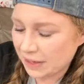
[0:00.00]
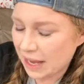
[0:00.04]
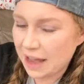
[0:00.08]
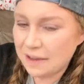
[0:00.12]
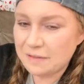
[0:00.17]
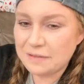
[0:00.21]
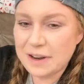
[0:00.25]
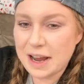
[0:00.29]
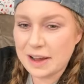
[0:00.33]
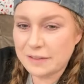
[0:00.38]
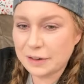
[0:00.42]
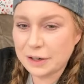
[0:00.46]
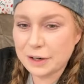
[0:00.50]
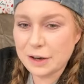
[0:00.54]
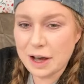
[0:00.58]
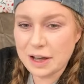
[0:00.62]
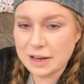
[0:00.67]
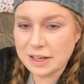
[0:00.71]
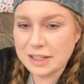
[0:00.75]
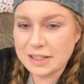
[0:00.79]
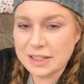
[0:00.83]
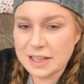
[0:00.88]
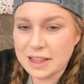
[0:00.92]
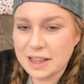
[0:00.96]
I've never
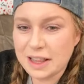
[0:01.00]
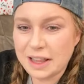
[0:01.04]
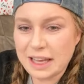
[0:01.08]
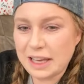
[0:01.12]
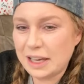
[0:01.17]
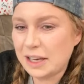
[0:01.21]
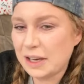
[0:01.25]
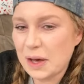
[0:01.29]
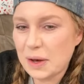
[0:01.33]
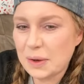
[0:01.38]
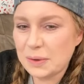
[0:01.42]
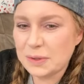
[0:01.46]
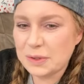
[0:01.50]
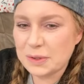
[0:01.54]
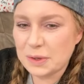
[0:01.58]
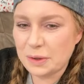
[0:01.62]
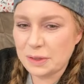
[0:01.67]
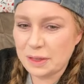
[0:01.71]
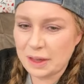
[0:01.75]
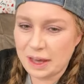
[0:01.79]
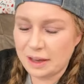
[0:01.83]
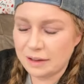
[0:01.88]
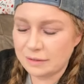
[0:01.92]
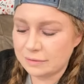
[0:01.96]
gotten into the like
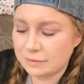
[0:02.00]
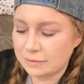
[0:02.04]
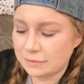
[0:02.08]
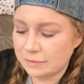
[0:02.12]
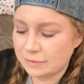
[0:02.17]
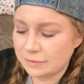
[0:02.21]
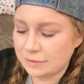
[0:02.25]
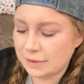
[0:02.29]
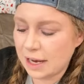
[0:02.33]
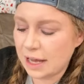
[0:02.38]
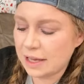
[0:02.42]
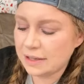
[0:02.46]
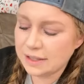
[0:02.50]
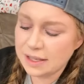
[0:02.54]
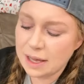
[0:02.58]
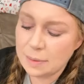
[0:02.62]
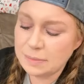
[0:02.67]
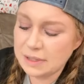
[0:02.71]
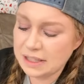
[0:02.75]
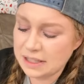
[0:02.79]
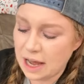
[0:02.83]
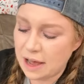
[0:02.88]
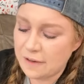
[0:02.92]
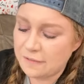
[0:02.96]
coastal thing. Now,
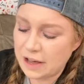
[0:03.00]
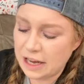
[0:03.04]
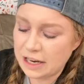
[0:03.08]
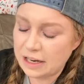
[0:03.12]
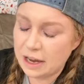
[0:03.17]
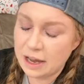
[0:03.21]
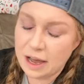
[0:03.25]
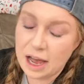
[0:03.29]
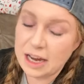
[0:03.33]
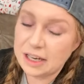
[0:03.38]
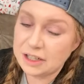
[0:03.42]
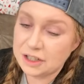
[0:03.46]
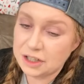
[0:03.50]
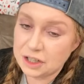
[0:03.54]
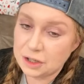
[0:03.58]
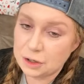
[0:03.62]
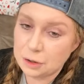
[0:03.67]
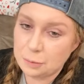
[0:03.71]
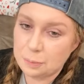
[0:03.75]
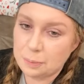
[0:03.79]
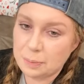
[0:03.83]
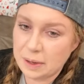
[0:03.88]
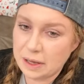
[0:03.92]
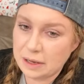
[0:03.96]
some stuff I
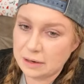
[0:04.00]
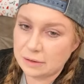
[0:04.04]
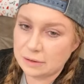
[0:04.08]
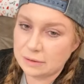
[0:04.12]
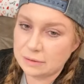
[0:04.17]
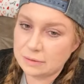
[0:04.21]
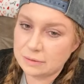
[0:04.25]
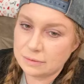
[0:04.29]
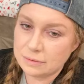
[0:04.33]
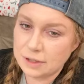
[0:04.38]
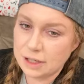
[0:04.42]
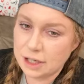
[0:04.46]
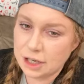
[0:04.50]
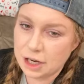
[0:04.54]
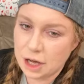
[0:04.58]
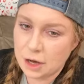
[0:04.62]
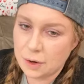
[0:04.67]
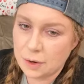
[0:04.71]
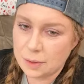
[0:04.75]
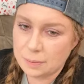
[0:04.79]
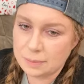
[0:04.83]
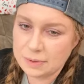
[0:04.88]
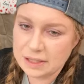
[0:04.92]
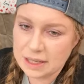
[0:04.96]
do, but you know
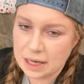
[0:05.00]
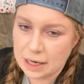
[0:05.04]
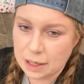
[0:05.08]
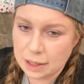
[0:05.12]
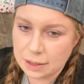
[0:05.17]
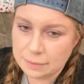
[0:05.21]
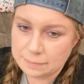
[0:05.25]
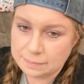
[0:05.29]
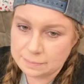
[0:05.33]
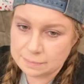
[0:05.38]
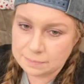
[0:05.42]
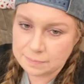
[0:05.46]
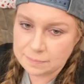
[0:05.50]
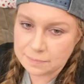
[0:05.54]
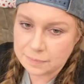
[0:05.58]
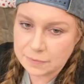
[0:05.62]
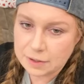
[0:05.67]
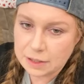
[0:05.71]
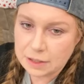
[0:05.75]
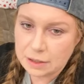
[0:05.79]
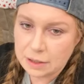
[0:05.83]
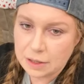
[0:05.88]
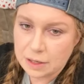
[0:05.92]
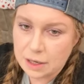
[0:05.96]
what I'm saying.
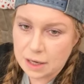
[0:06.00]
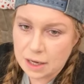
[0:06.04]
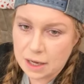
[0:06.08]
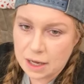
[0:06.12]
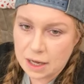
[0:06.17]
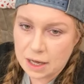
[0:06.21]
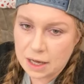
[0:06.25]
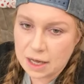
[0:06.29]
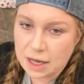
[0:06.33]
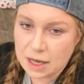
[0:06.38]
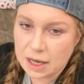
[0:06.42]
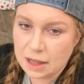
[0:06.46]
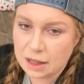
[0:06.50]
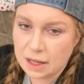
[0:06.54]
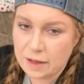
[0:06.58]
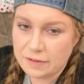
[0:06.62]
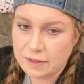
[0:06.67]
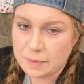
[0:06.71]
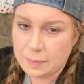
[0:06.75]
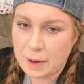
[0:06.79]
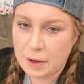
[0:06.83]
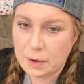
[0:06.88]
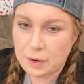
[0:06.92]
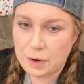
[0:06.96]
I
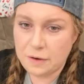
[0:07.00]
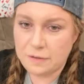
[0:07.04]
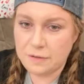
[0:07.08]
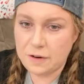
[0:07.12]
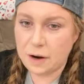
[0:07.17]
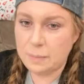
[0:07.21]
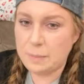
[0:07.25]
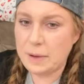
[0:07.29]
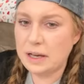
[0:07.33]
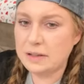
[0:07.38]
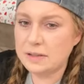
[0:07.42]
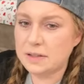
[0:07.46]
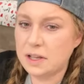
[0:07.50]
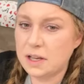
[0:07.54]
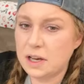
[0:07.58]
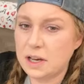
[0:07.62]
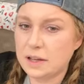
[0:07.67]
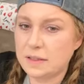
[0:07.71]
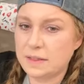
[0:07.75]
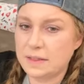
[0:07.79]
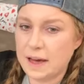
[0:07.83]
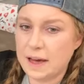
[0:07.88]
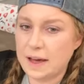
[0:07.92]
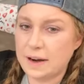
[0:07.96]
love the boho farmhouse
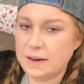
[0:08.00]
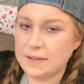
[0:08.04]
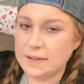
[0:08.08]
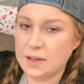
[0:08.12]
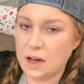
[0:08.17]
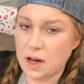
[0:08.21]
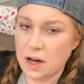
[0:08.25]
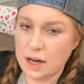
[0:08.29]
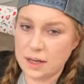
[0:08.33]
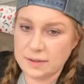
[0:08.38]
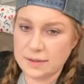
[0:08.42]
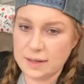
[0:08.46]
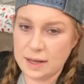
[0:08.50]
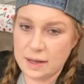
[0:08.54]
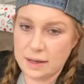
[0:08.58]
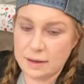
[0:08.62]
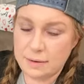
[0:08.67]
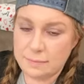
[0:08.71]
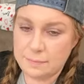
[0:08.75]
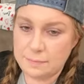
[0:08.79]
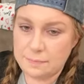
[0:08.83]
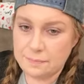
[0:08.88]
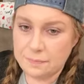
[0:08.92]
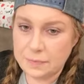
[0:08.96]
look. That is
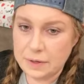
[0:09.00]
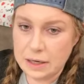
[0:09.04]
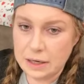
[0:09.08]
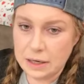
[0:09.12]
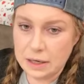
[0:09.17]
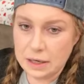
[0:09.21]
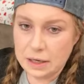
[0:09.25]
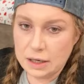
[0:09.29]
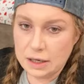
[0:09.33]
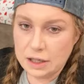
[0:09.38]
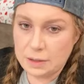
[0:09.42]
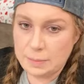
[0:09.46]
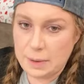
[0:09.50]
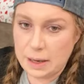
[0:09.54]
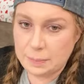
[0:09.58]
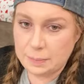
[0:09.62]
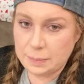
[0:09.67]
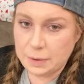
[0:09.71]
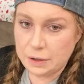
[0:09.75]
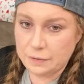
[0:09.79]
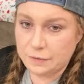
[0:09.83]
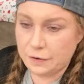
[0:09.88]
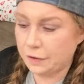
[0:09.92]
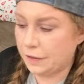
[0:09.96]
awesome. You
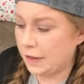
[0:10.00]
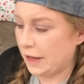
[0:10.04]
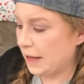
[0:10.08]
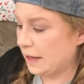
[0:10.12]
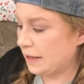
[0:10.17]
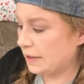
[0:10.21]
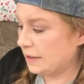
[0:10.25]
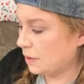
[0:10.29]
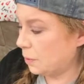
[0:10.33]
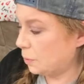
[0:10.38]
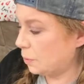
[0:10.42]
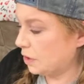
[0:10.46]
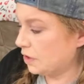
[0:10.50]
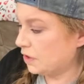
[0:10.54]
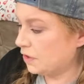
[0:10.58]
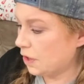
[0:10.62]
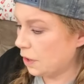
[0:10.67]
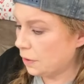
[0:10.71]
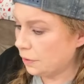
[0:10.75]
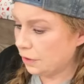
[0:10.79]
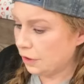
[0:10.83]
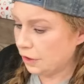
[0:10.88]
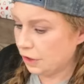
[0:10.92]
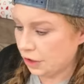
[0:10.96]
make beautiful things. Well,
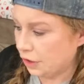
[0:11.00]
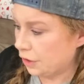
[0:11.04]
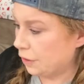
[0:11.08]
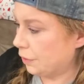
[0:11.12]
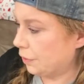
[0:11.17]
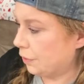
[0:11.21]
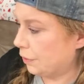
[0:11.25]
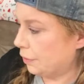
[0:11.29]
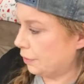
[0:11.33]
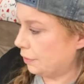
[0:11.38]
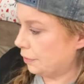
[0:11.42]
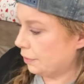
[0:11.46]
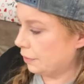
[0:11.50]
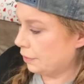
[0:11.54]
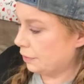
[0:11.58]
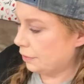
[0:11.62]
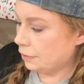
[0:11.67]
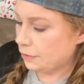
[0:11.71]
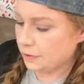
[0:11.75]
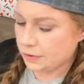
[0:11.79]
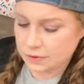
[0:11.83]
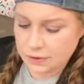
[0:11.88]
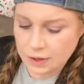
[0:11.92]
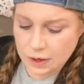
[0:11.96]
so do you.
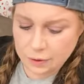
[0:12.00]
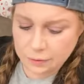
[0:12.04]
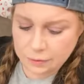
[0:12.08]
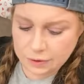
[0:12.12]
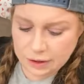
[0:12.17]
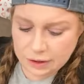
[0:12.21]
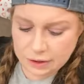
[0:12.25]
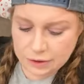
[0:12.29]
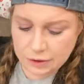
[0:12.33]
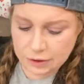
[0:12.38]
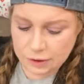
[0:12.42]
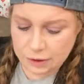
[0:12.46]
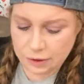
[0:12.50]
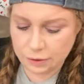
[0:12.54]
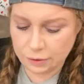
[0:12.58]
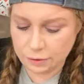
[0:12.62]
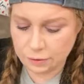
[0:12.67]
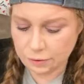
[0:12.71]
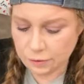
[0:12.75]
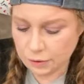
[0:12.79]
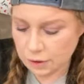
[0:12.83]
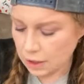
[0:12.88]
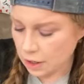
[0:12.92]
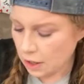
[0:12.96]
So do you.
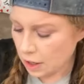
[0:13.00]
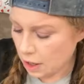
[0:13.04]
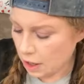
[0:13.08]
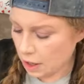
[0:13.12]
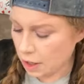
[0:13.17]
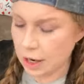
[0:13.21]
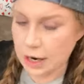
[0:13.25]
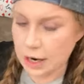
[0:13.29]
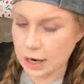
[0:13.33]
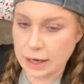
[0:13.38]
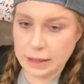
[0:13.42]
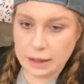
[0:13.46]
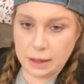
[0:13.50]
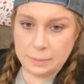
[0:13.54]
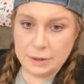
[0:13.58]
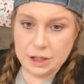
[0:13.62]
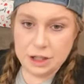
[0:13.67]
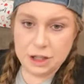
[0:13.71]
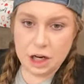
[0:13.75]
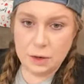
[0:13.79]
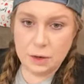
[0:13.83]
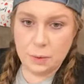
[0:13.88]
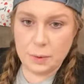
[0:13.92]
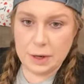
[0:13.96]
All right, let me
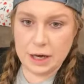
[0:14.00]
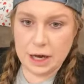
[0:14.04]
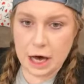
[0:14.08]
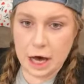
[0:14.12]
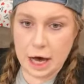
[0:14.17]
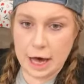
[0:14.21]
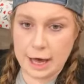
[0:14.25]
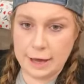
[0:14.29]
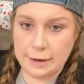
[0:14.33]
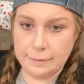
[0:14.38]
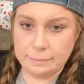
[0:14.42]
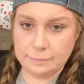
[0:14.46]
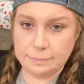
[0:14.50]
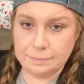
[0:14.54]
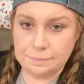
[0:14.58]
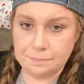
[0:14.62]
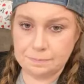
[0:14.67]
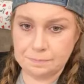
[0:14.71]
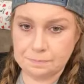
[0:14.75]
show you what we got.